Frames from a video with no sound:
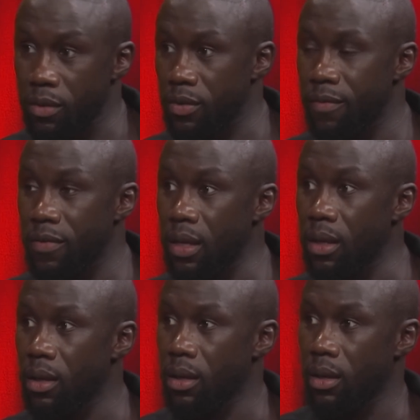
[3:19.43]
or something,
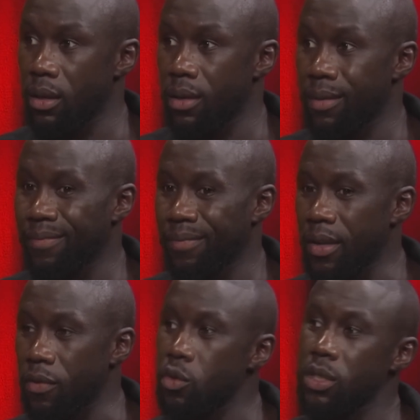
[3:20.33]

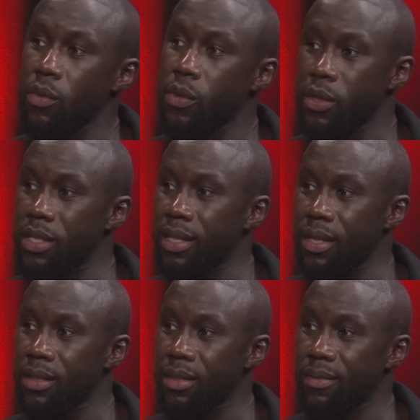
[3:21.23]
of course they will
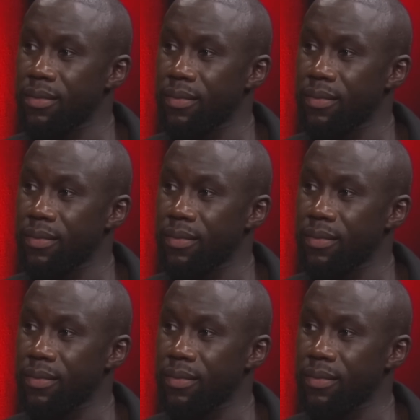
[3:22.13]
criticize.